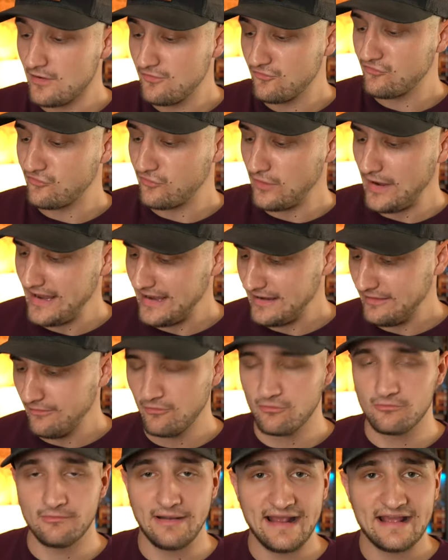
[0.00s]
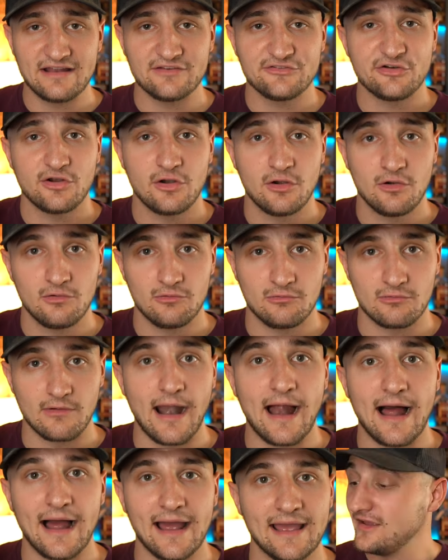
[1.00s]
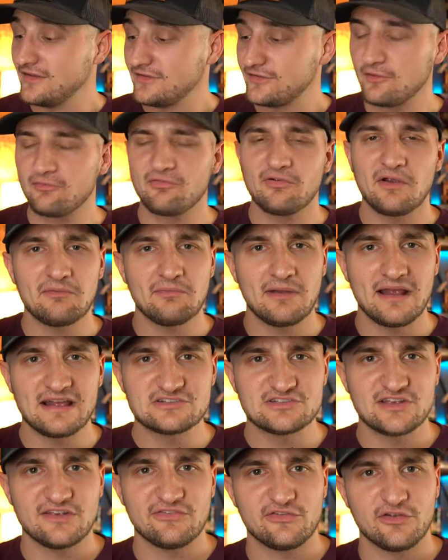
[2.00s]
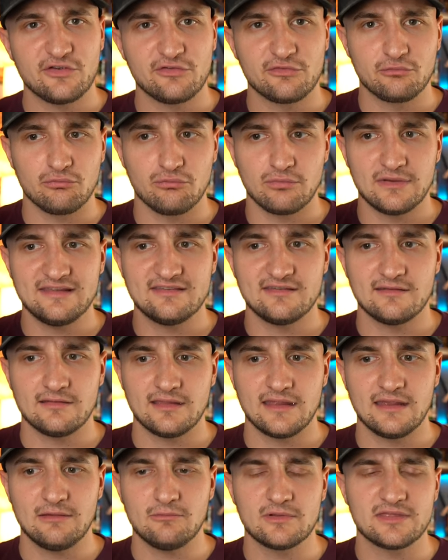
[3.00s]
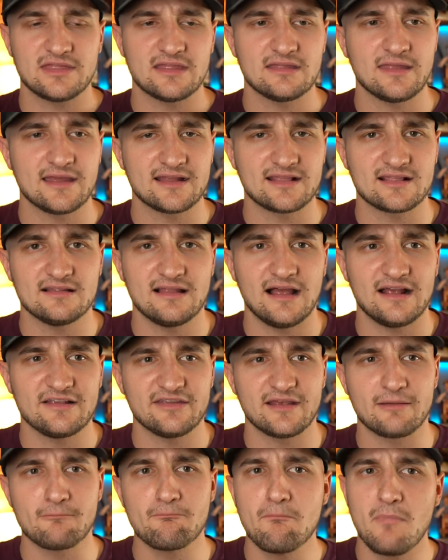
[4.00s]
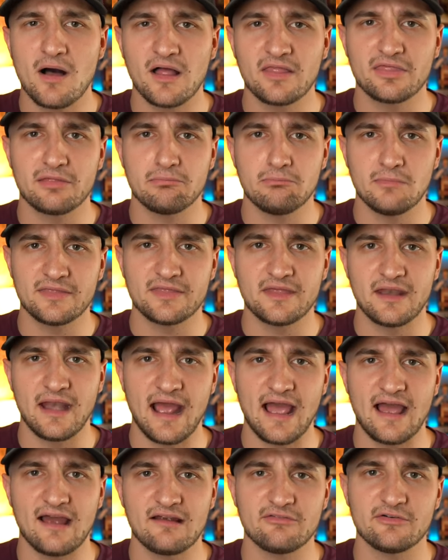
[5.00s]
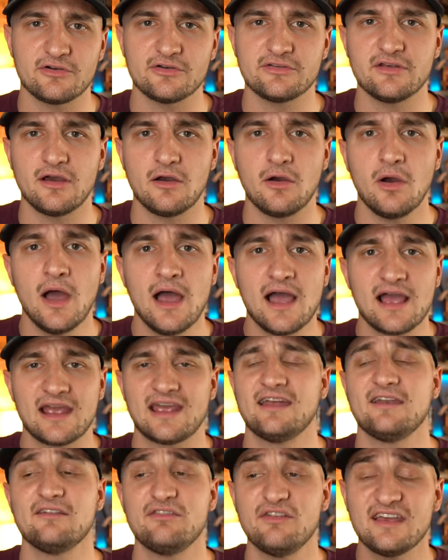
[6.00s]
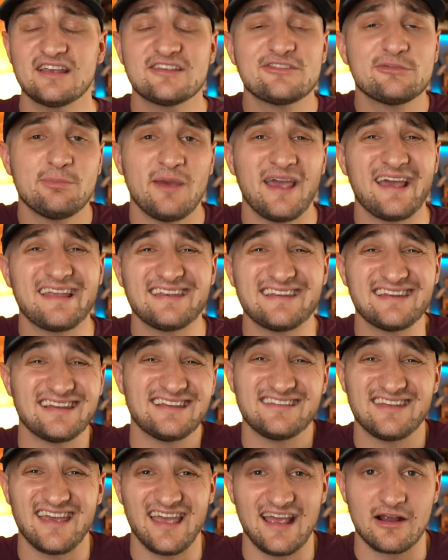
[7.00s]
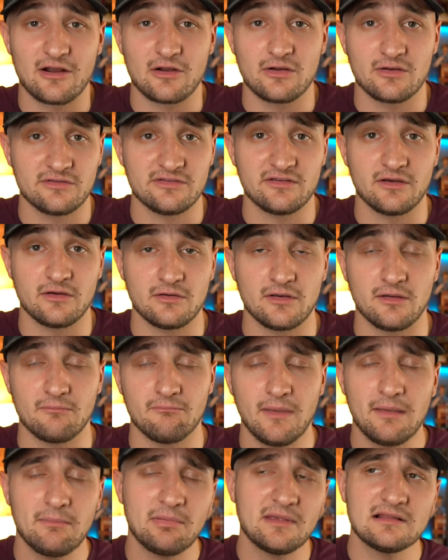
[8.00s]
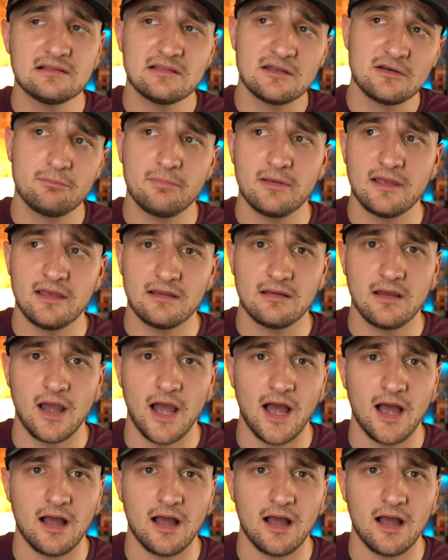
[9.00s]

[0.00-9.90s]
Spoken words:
Frey Ranch Rye. So Frey Ranch has just recently, within like the last like month and a half or so, kind of expanded into Arizona, maybe a little bit